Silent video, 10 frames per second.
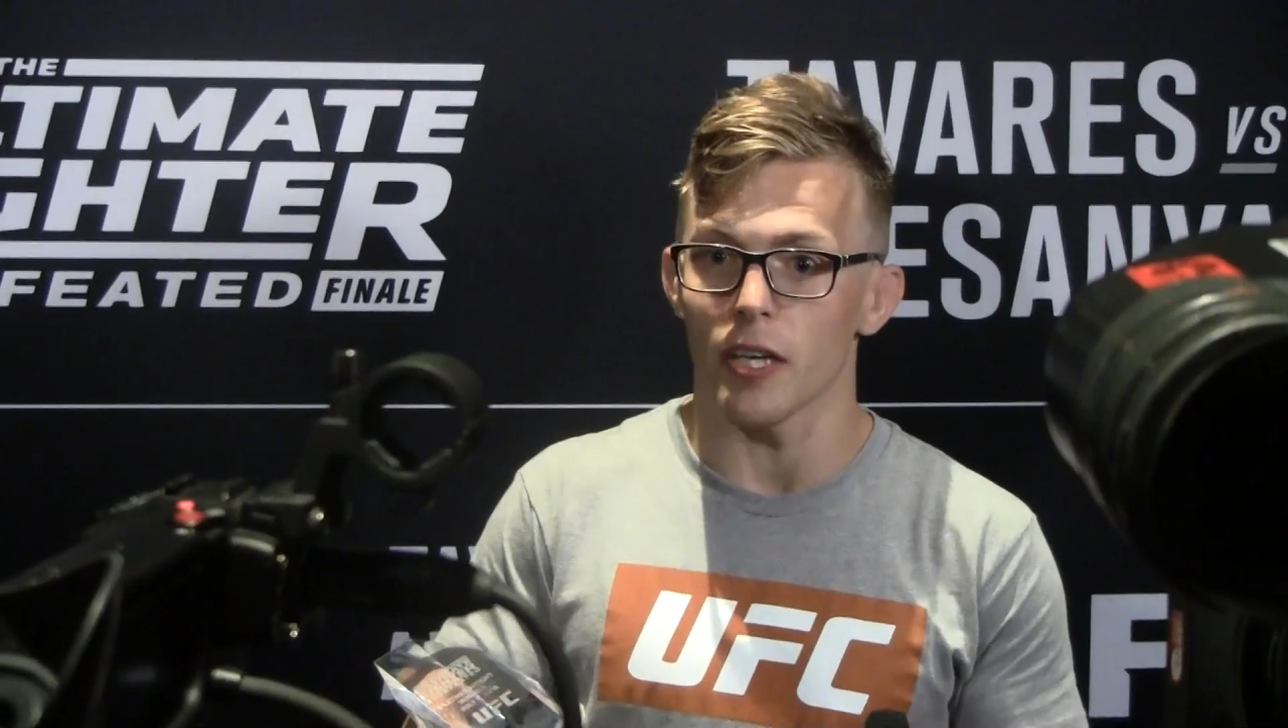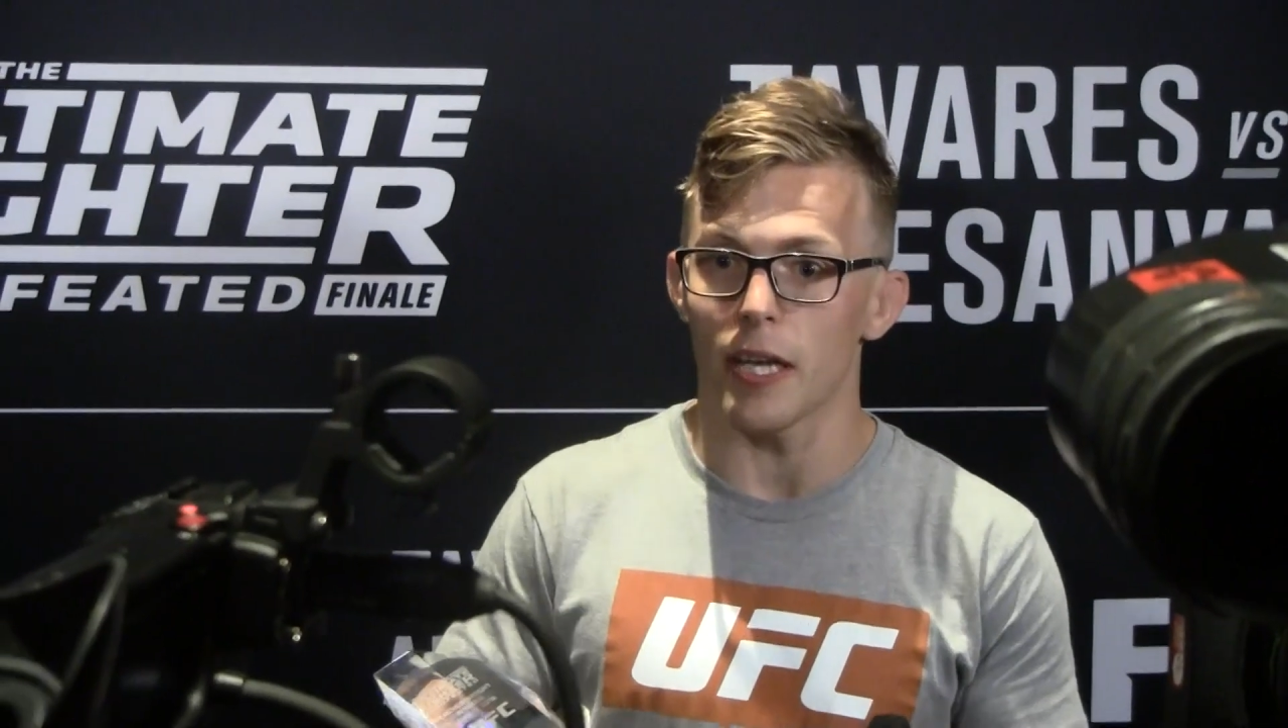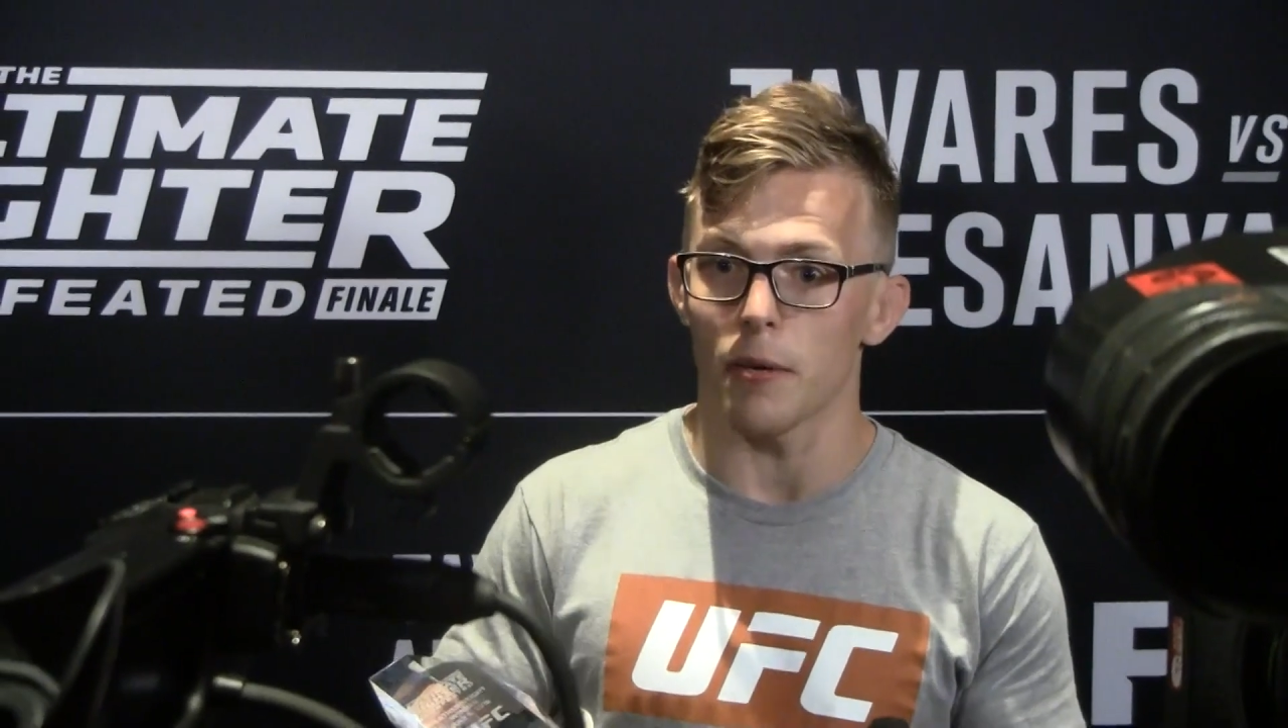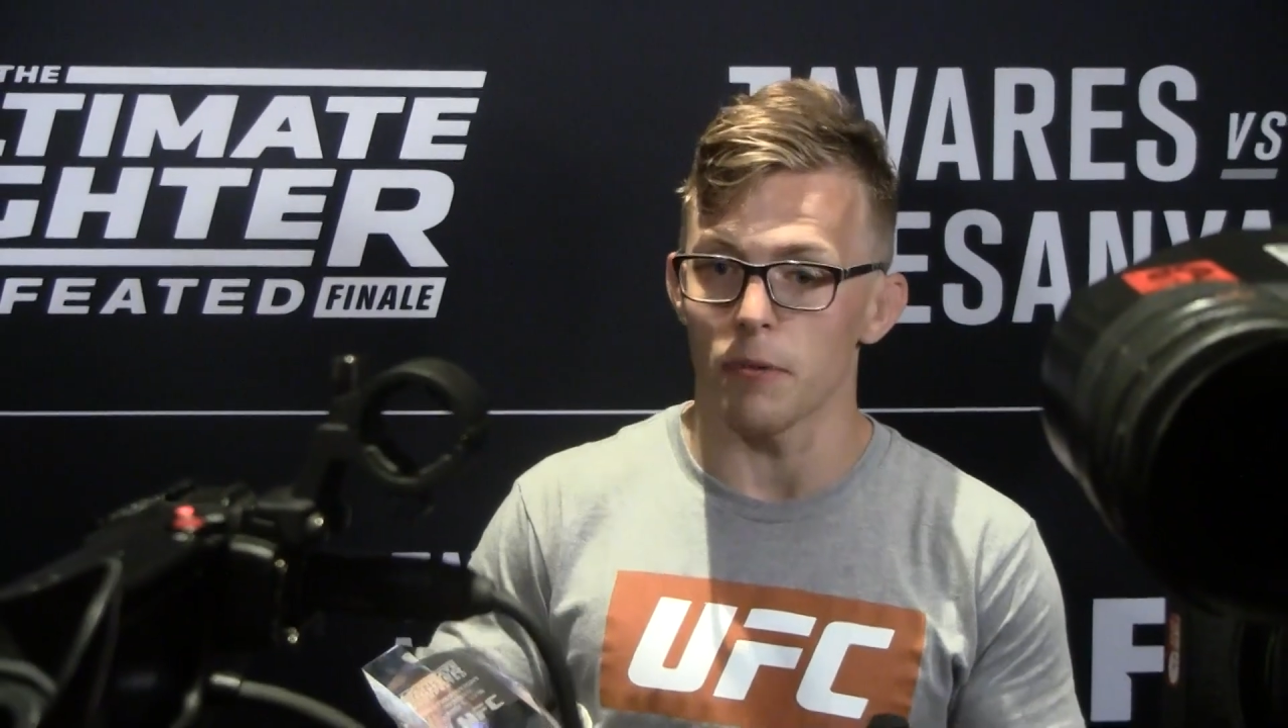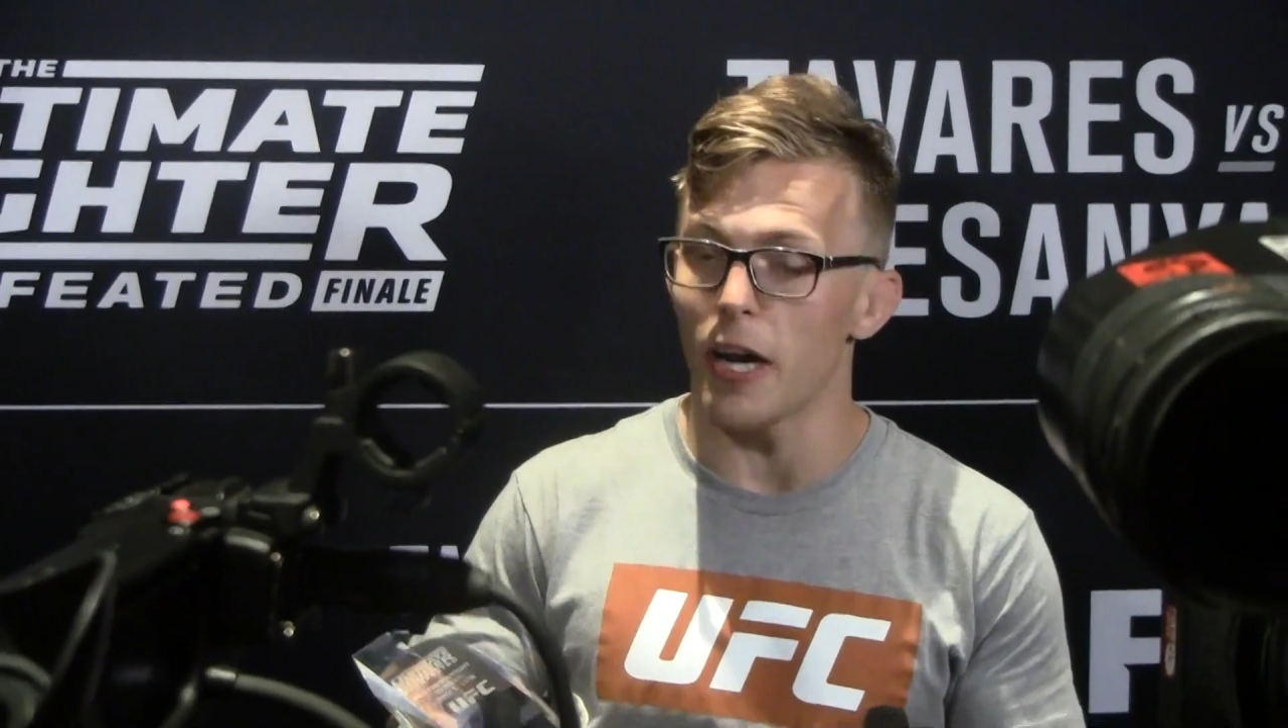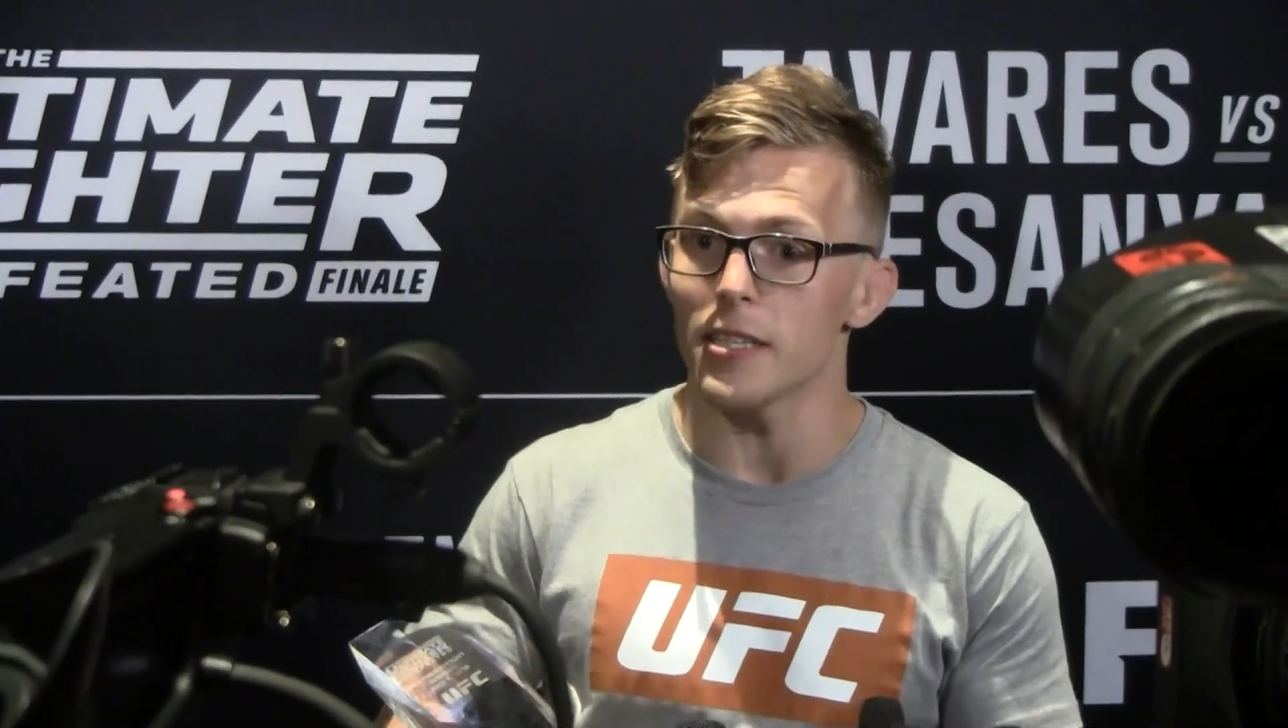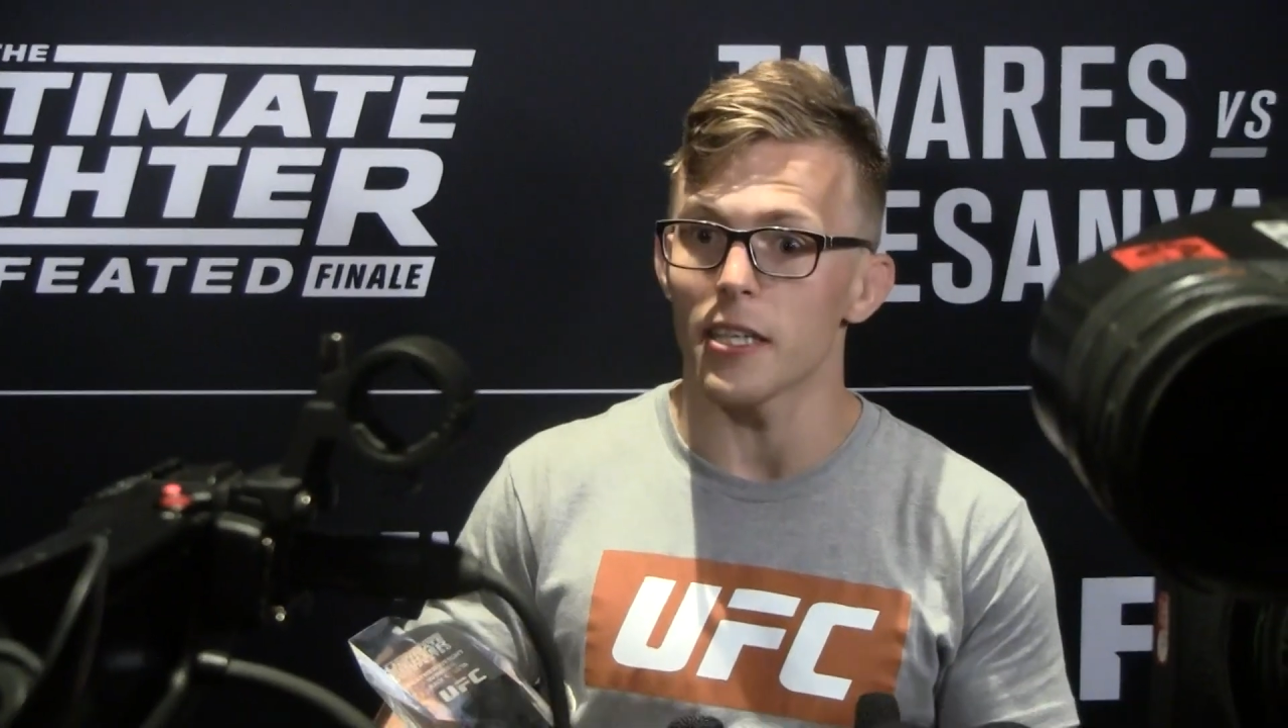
and get a prize